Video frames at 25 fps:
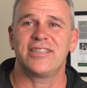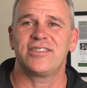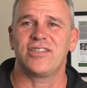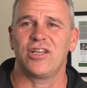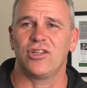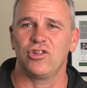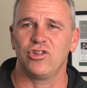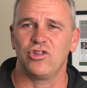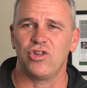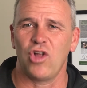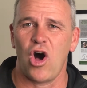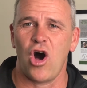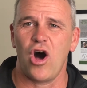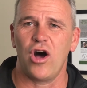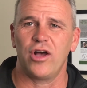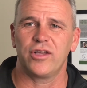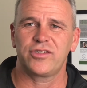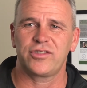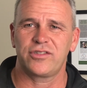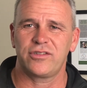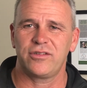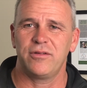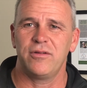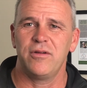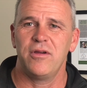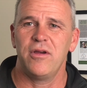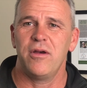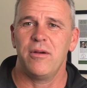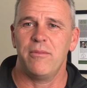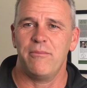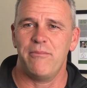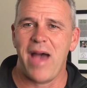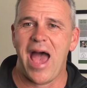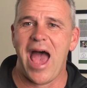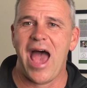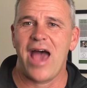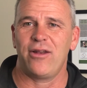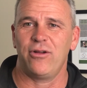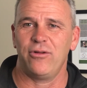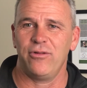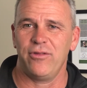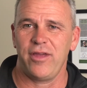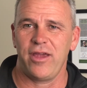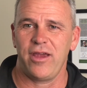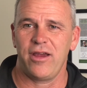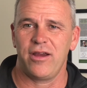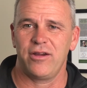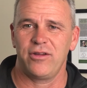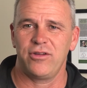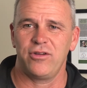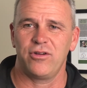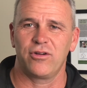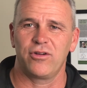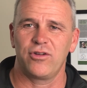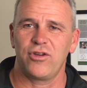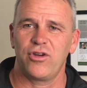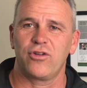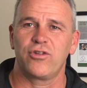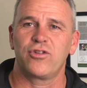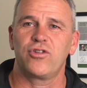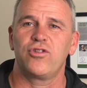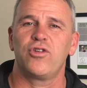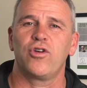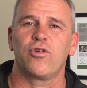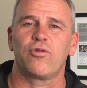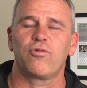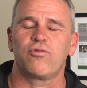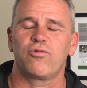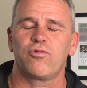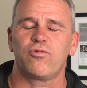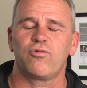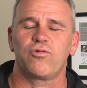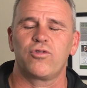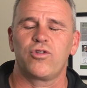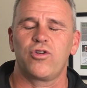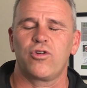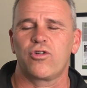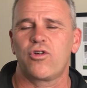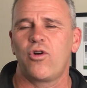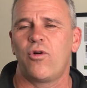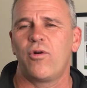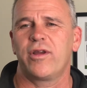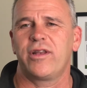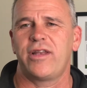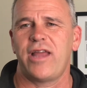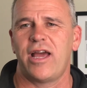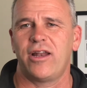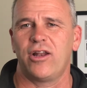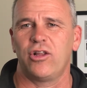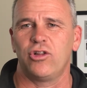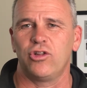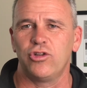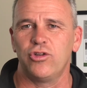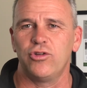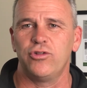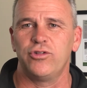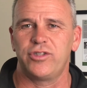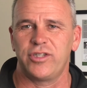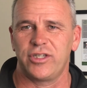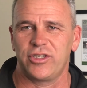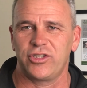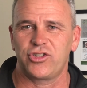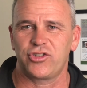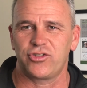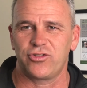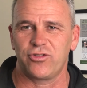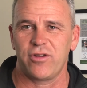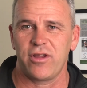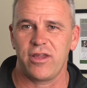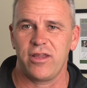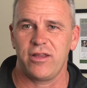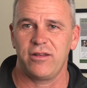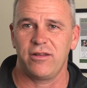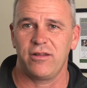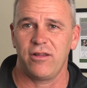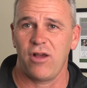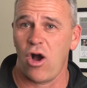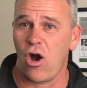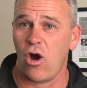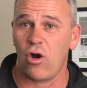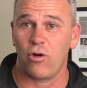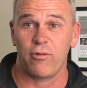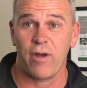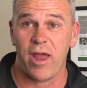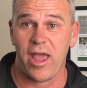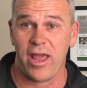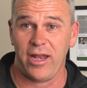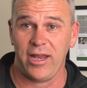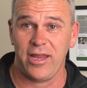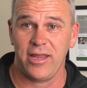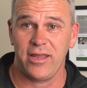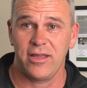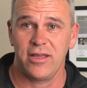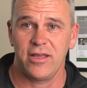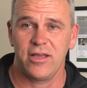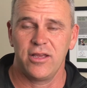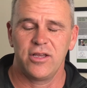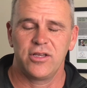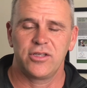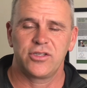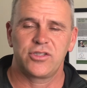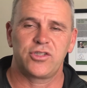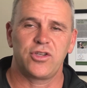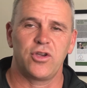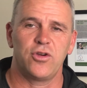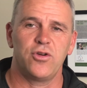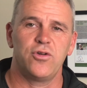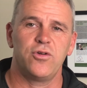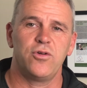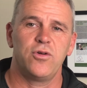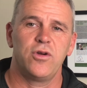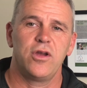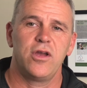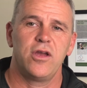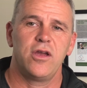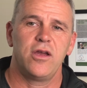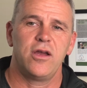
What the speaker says: lost battle there. You're going down a losing streak already. So